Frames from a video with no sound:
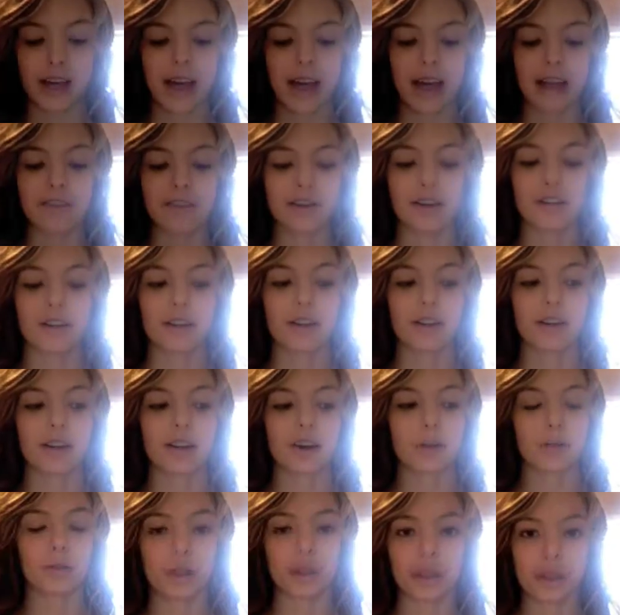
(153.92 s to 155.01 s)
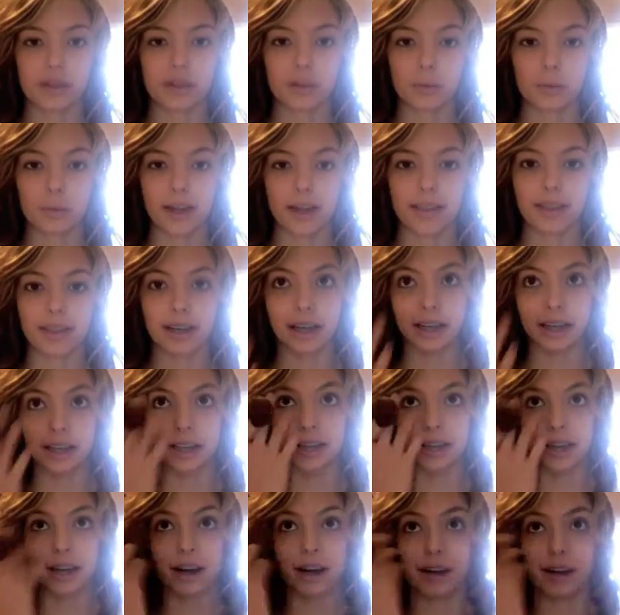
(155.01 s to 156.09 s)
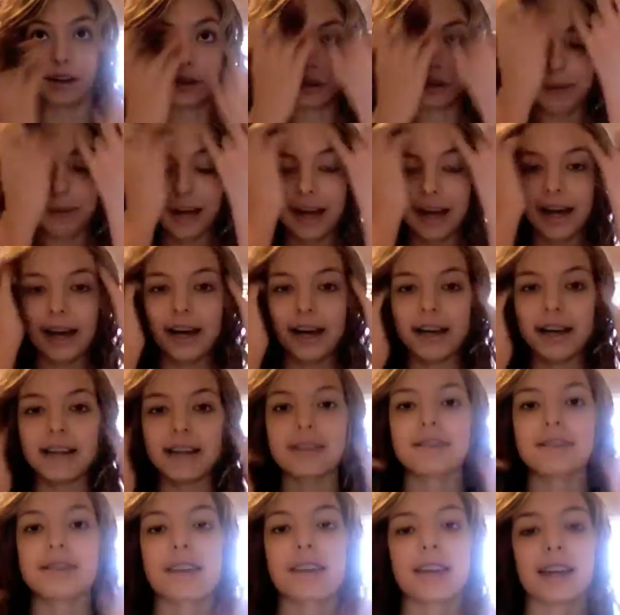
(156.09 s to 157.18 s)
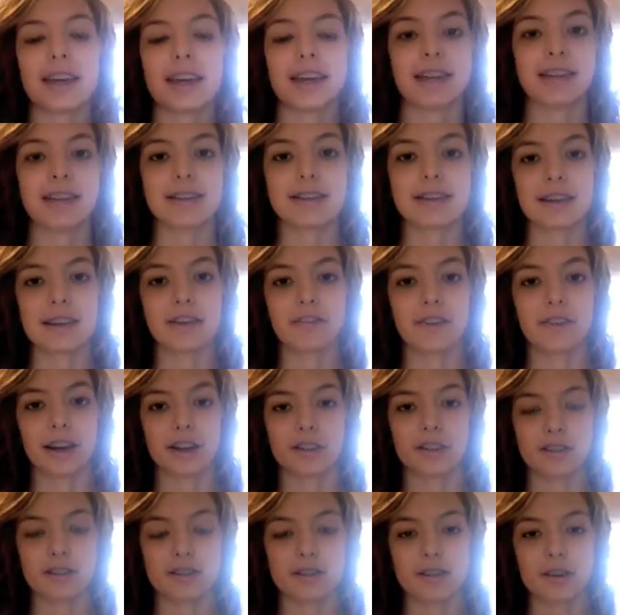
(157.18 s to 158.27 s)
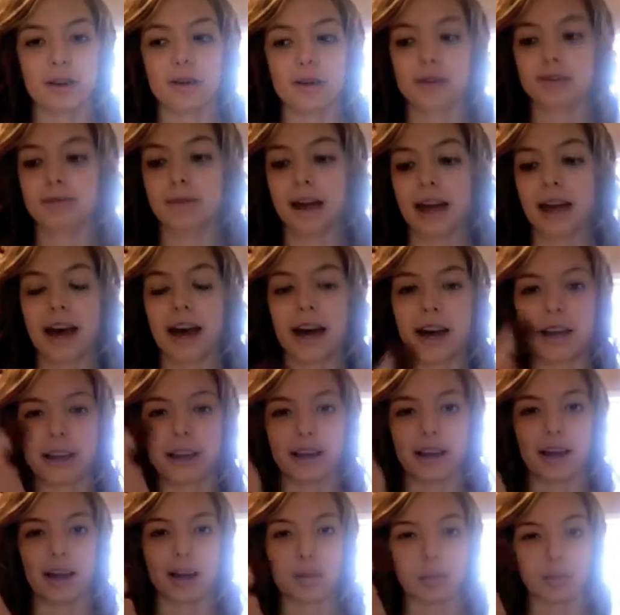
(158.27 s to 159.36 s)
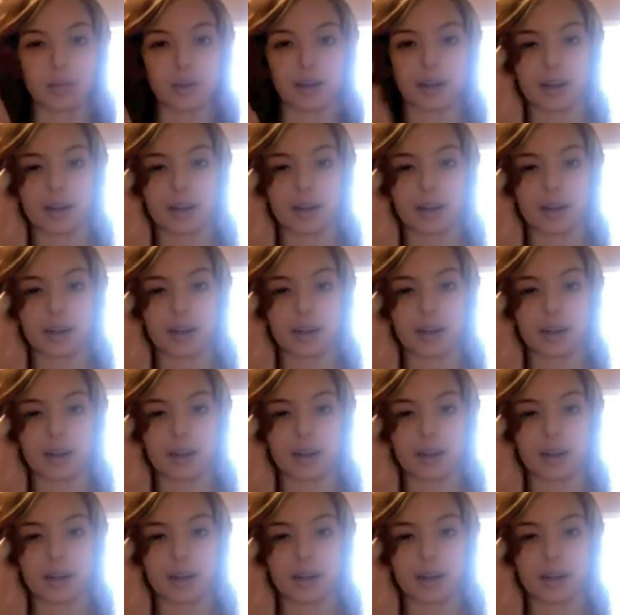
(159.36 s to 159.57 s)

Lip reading: And I found that a really good way that I can get under my eyes is if I just close my eye and kind of put